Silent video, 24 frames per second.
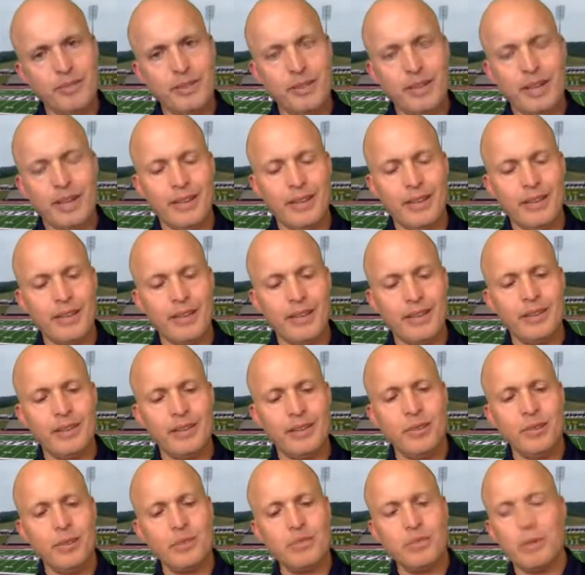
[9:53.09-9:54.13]
and I think
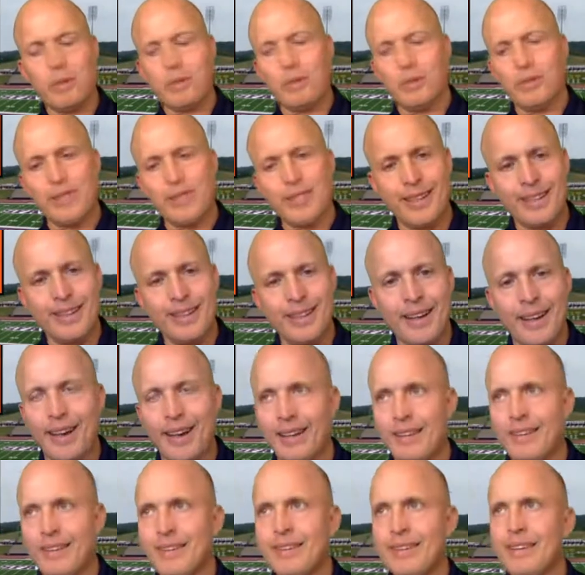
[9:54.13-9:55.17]
that once people take
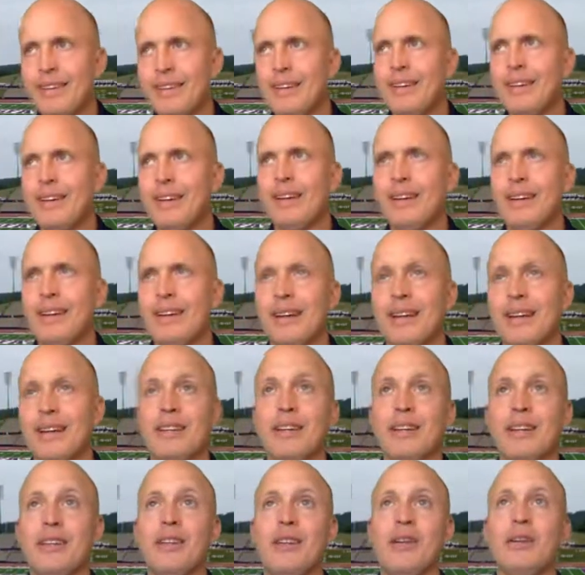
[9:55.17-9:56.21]
that, and I
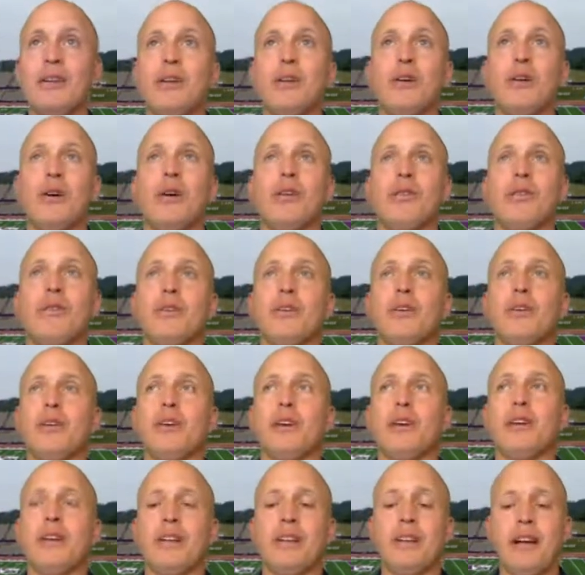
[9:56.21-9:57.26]
think here, you know, if
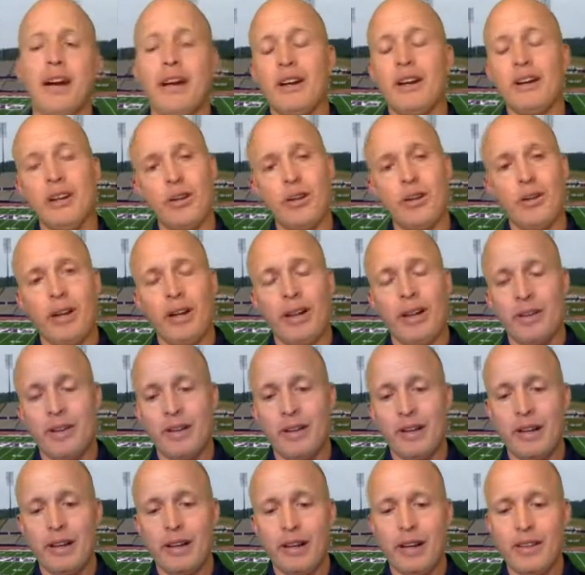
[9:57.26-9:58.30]
and, and add another layer
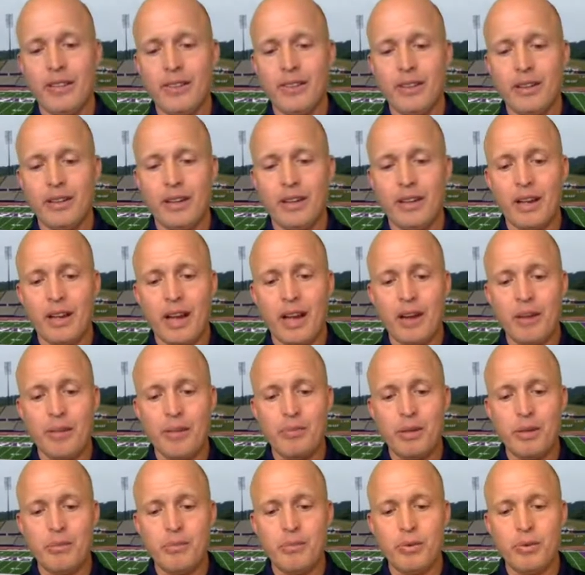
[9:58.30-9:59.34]
to that, I think a lot
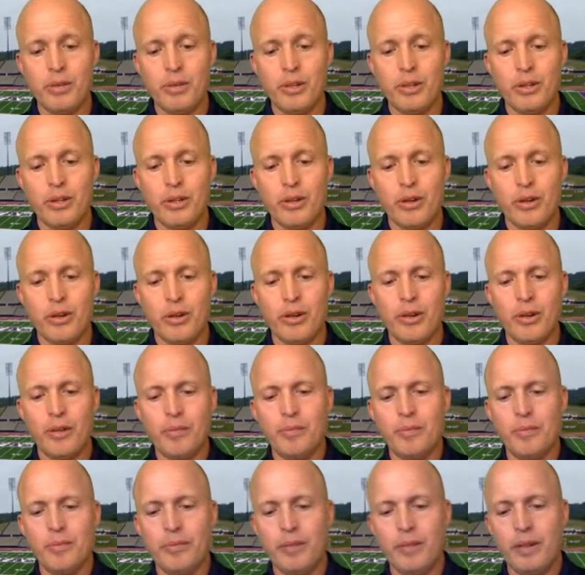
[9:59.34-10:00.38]
of people get caught
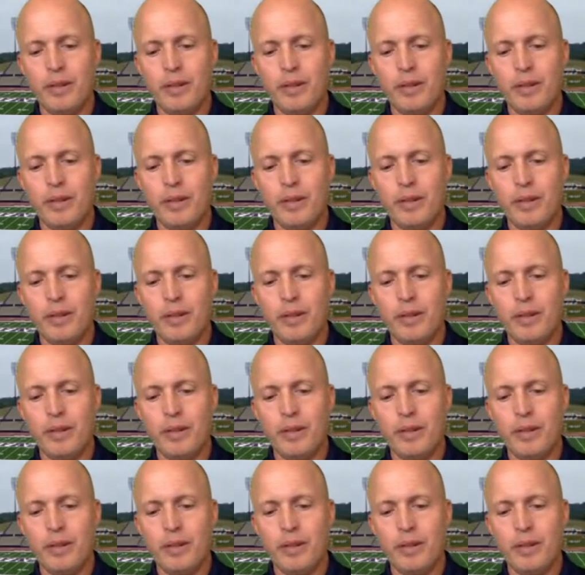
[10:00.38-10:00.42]
up.